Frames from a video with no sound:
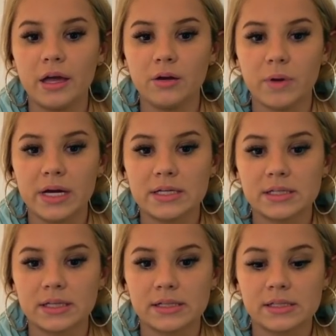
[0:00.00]

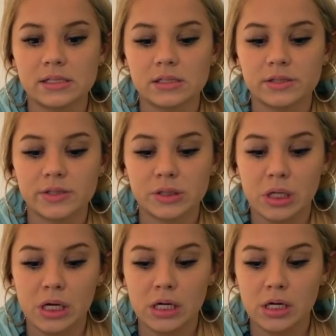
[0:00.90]
Anyways, let's
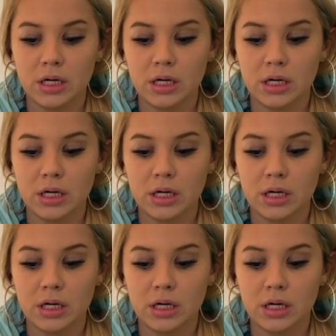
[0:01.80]
start.